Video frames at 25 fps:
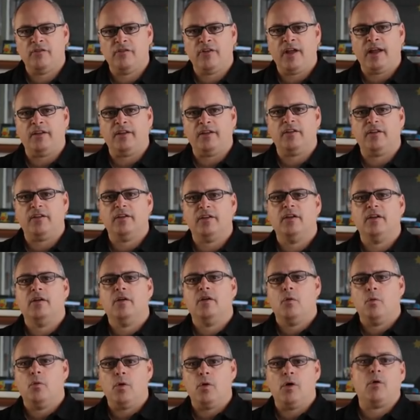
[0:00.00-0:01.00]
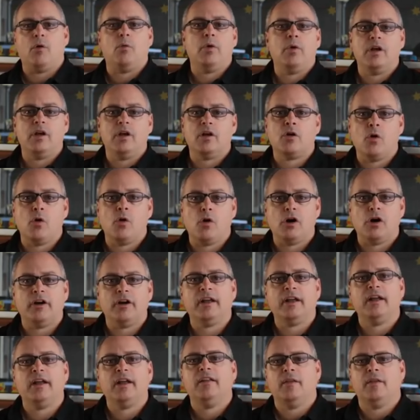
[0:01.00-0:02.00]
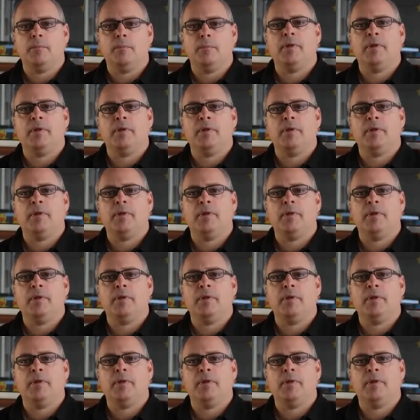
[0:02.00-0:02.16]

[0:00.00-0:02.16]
event, what we're calling the